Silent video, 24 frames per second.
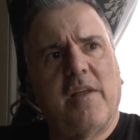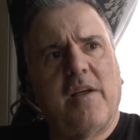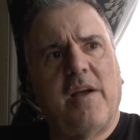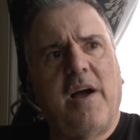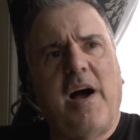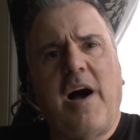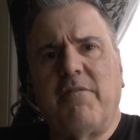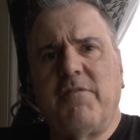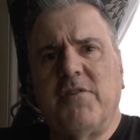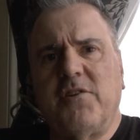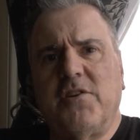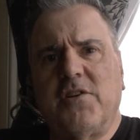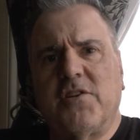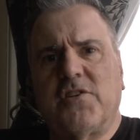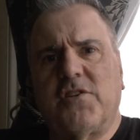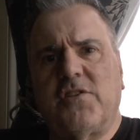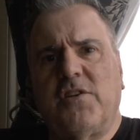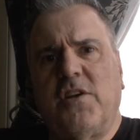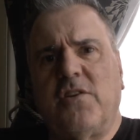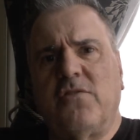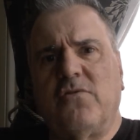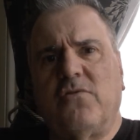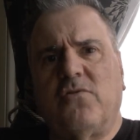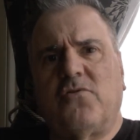having
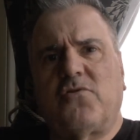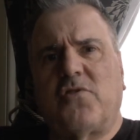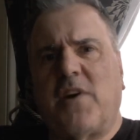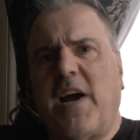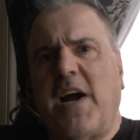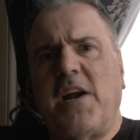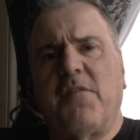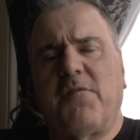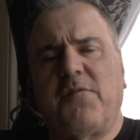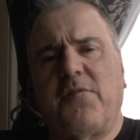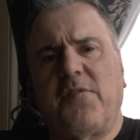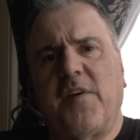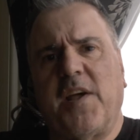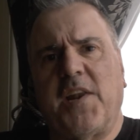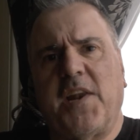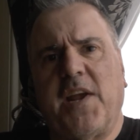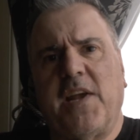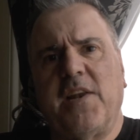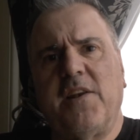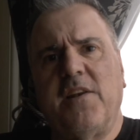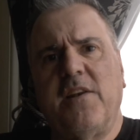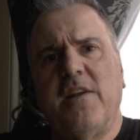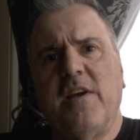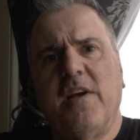to, you know, try to fit
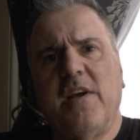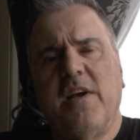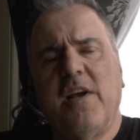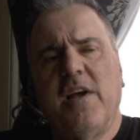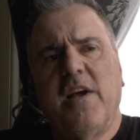in.